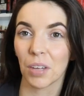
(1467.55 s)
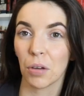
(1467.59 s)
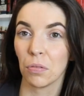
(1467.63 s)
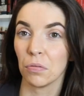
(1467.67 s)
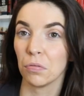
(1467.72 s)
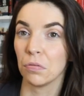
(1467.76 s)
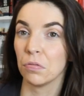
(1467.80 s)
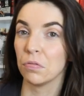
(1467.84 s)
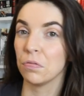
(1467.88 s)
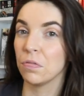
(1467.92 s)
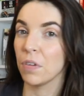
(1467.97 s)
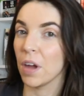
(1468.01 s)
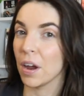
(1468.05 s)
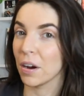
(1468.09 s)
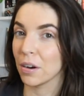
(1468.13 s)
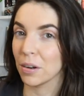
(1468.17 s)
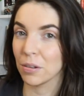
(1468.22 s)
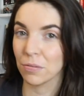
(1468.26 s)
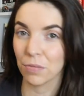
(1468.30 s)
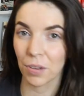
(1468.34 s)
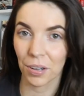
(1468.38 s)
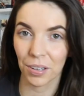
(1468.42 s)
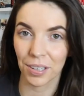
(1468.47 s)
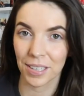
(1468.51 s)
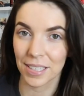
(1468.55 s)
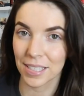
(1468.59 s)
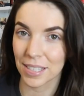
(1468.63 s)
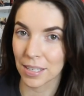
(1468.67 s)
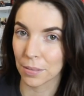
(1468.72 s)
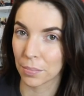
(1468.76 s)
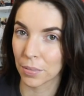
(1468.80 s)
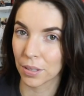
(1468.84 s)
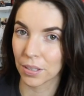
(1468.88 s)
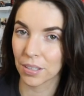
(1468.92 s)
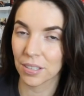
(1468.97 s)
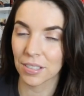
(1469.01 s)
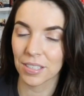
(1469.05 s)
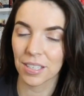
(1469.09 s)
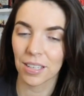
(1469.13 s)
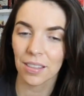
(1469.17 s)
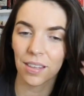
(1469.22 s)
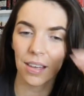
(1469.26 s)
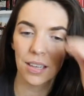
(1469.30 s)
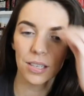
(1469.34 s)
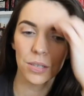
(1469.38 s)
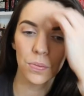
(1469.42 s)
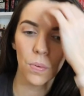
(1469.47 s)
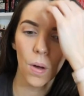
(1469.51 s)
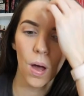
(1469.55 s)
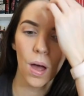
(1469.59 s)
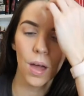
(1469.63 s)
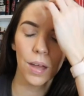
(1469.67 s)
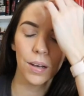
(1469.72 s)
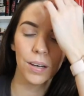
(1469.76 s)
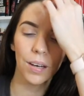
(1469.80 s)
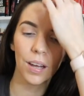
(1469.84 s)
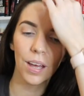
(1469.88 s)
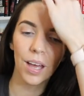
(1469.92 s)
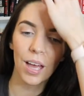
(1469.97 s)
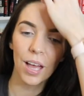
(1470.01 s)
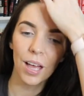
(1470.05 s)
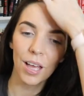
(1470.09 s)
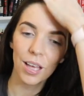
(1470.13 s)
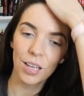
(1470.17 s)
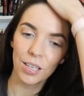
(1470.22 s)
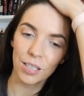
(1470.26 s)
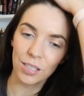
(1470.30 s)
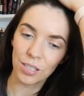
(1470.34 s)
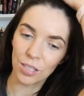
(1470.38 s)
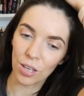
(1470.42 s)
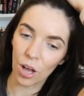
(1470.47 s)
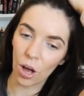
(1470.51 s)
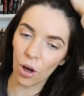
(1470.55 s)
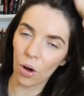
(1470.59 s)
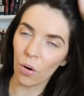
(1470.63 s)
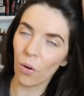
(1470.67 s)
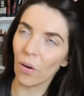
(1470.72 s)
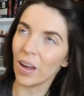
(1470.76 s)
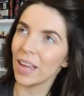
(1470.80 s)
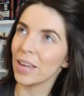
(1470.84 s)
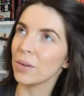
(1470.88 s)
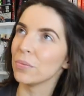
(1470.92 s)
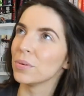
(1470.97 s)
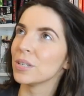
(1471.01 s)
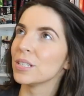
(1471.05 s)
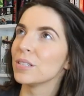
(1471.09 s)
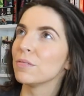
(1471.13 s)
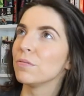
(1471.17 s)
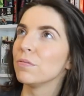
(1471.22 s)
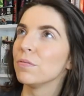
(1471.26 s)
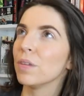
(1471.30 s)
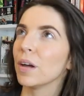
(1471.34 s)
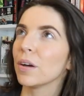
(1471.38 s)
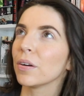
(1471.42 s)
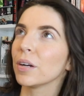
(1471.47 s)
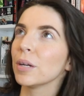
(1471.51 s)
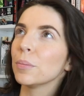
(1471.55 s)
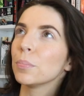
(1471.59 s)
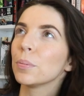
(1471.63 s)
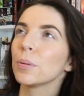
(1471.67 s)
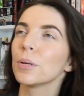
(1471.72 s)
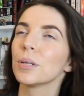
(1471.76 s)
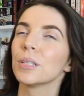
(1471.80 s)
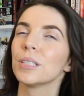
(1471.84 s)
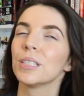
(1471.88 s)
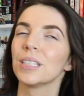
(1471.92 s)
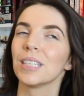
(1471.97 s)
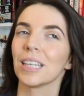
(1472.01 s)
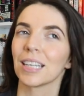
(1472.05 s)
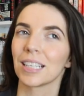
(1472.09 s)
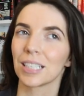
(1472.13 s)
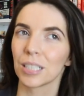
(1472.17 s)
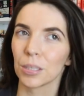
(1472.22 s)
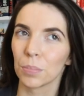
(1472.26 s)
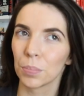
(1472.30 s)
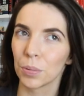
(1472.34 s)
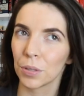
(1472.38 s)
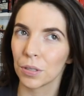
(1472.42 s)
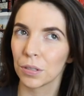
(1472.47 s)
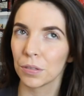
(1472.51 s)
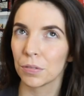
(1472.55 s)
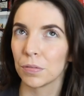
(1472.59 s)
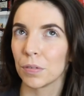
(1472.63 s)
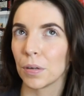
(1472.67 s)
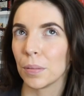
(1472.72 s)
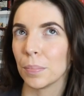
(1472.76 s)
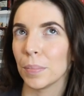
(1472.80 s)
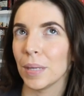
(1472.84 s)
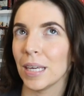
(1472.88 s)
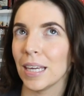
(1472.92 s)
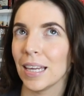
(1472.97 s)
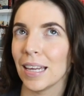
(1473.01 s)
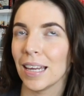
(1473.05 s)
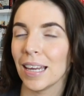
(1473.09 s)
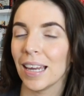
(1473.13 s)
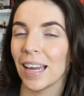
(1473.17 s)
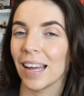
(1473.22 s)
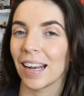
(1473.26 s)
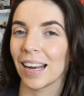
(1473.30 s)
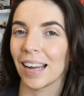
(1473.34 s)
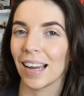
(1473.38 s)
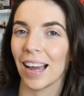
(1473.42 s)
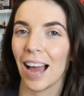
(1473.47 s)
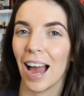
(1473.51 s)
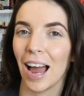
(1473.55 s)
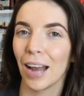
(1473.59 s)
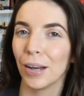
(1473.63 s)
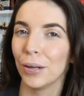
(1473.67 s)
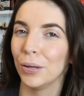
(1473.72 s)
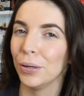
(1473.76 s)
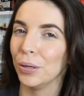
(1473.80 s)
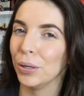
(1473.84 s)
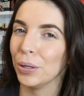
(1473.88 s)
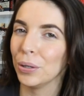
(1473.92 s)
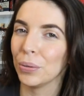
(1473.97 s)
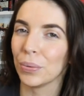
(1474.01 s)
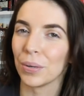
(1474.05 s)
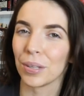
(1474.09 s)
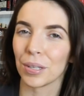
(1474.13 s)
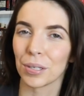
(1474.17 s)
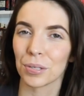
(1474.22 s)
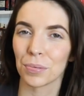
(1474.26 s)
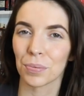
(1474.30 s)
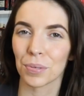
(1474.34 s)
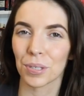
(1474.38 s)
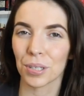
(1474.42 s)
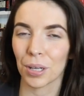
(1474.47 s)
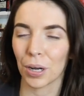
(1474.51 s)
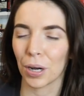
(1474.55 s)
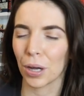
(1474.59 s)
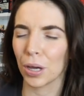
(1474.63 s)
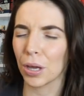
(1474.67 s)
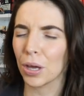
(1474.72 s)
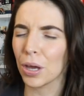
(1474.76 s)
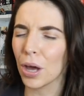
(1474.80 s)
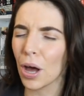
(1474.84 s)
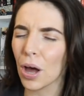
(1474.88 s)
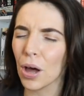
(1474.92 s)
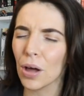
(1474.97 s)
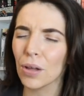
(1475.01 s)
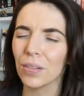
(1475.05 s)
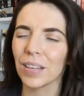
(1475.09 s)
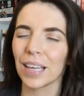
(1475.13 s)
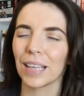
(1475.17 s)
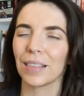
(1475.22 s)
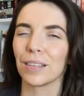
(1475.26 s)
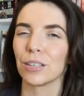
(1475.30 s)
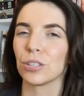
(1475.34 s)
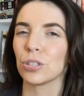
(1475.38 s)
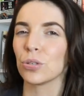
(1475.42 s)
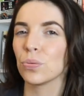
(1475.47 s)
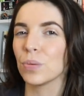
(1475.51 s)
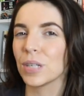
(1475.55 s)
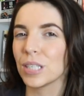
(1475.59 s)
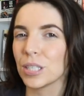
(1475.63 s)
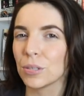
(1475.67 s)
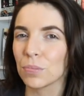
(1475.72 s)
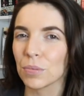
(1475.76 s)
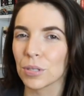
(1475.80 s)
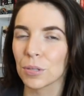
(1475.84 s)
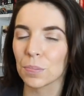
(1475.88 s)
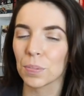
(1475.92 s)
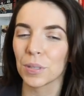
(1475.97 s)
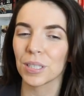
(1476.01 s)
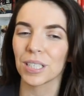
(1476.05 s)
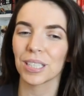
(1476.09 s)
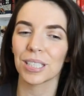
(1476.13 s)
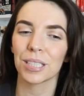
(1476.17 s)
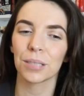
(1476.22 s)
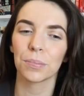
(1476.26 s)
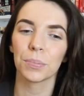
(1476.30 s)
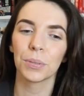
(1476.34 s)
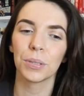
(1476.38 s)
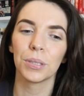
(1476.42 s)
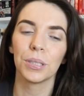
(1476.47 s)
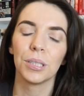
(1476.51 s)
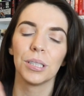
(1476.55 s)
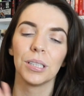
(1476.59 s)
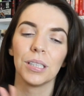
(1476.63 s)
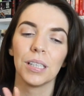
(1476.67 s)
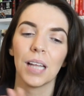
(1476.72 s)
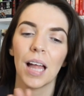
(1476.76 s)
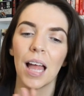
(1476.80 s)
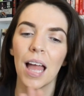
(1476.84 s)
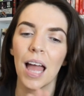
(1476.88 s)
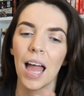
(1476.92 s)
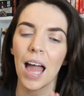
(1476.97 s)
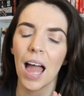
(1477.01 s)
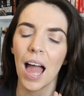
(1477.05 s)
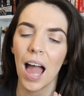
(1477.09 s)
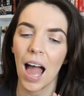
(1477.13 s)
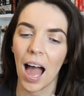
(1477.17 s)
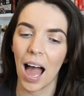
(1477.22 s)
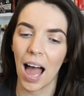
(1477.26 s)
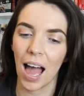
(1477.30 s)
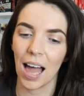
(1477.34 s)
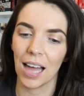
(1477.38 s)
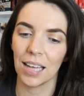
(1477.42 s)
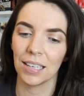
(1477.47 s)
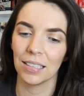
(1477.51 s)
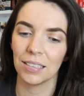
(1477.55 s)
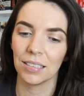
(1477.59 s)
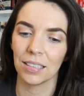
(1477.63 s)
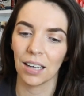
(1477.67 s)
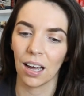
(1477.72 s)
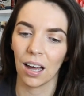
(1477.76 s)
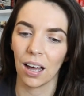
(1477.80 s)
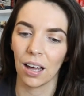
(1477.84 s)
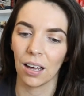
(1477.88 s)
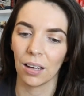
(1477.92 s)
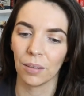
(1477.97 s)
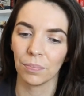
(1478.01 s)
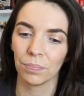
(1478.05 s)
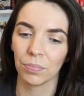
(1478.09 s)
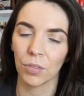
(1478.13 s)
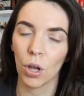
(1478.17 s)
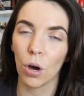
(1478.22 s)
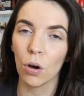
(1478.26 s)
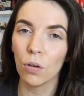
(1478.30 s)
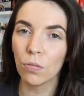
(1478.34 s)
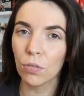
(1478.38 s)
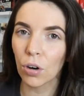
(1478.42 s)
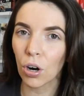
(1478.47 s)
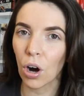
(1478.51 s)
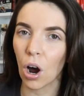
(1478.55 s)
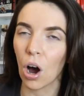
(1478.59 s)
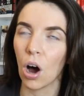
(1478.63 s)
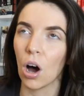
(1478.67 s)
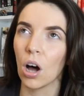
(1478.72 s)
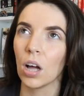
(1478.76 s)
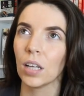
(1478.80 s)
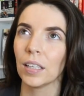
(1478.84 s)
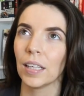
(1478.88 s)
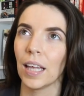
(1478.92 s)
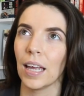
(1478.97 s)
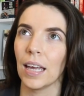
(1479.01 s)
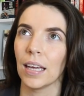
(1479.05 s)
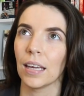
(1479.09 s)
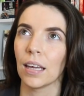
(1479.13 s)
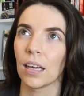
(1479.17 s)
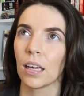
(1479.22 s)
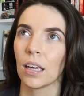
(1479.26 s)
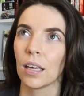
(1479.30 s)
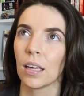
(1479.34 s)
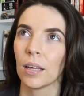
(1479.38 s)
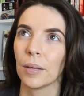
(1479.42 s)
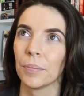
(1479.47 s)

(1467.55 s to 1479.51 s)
very, very similar to this one. So it was very predictable for me, and I kind of knew where this was gonna go. Like, the twist was predictable. And overall, like,